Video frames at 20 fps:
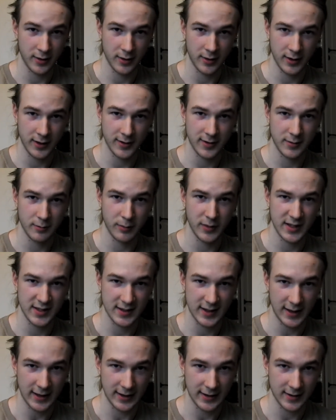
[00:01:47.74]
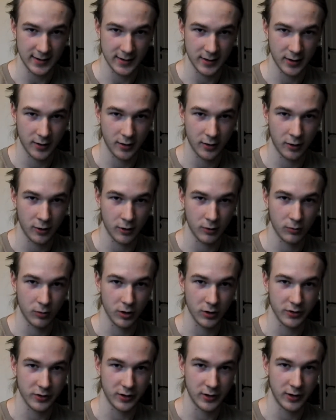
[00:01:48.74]
these mistakes are
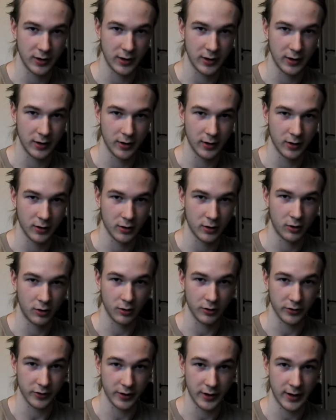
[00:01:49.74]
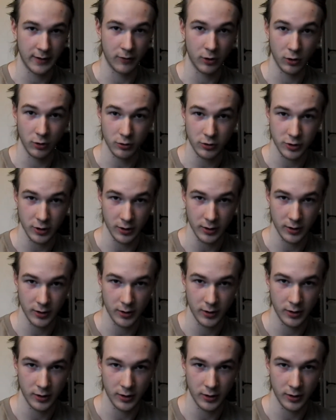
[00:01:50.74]
what cause evolution.